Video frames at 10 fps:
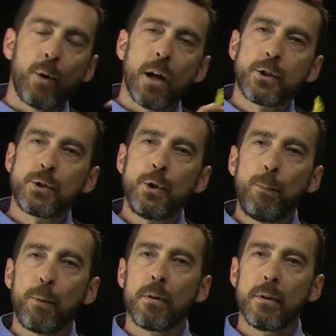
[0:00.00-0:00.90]
A
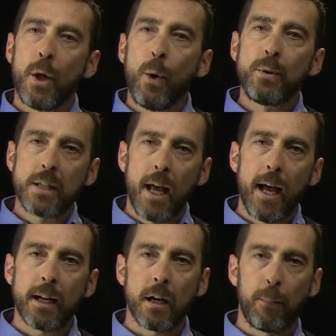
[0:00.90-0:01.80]
super
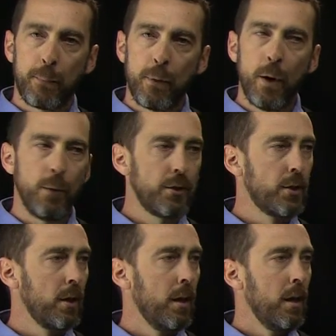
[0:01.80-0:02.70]
low-tech
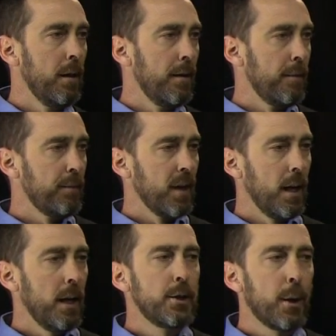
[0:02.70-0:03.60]
approach
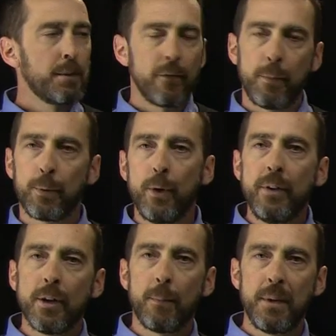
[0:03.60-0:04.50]
in terms of
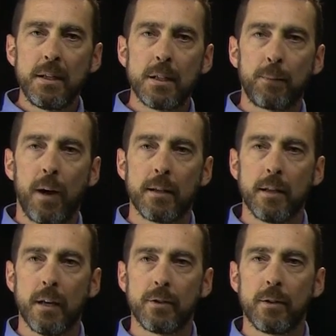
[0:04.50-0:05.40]
improving their business
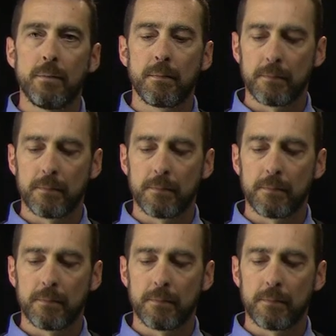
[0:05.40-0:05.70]
process.